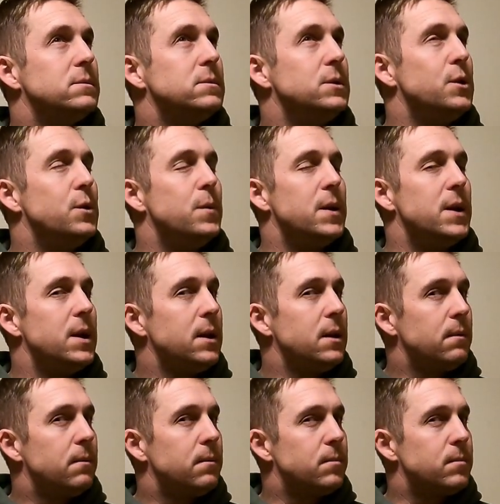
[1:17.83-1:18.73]

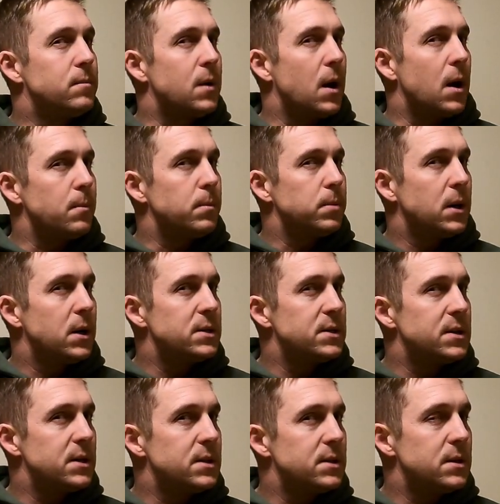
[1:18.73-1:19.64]
unique thought
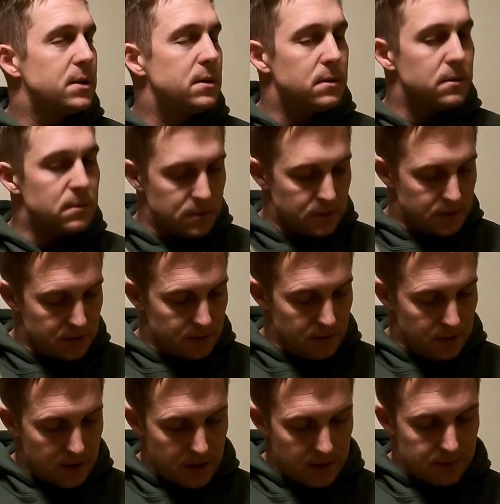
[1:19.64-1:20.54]
process here. So
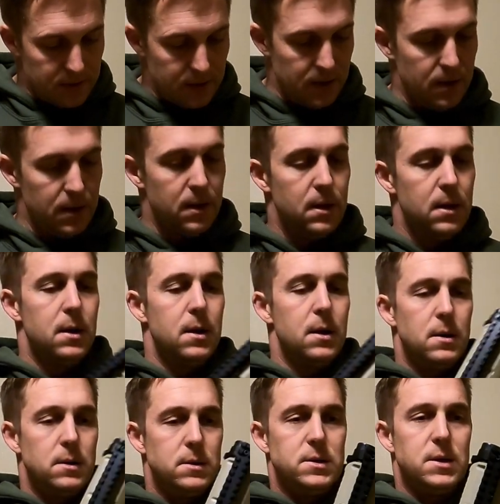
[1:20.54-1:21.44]
you have a
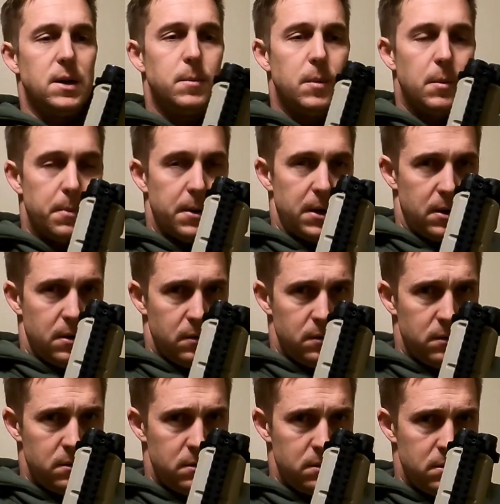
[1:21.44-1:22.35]
double
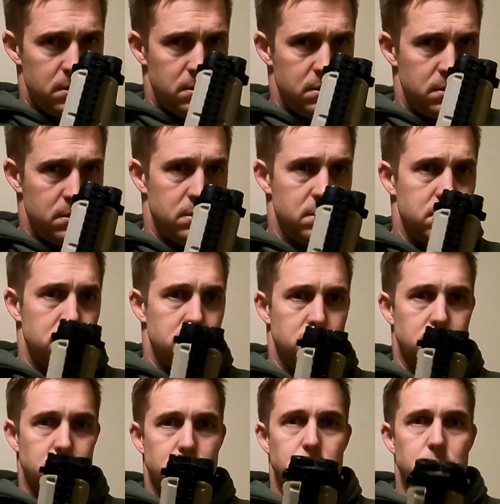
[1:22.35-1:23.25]
barrel,
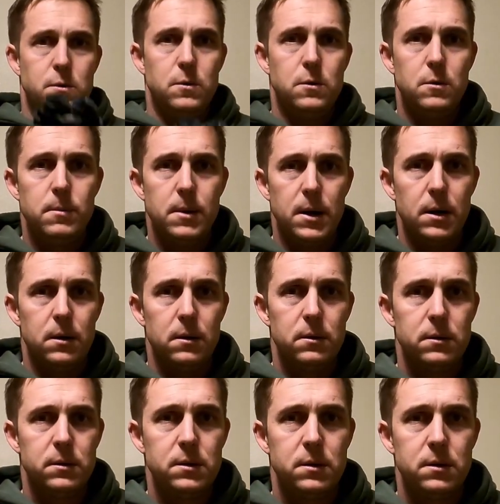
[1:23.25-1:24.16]
2
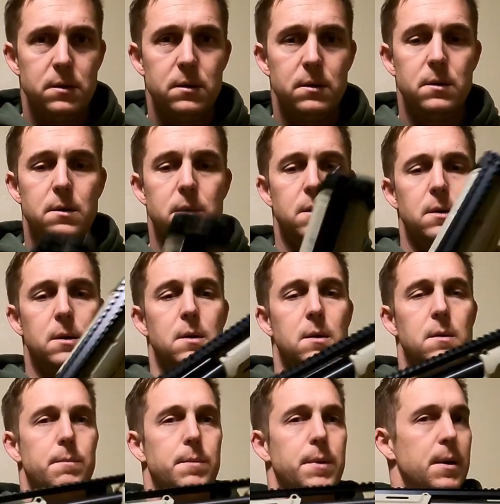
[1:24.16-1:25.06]
barrels,
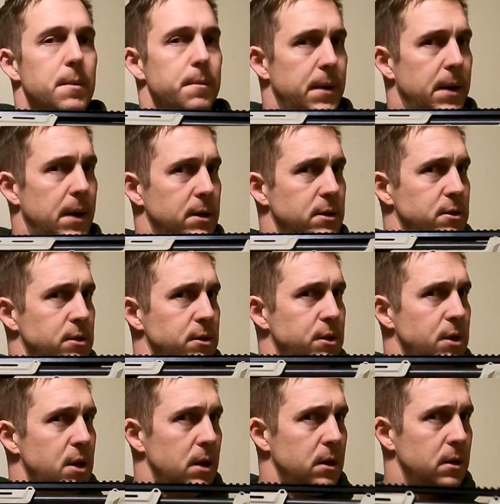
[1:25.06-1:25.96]
pump action
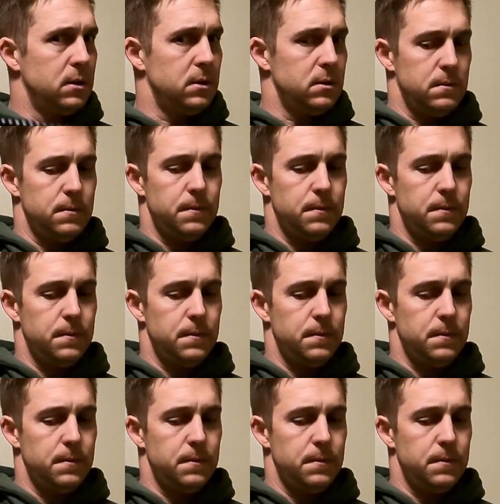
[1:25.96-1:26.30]
shotgun.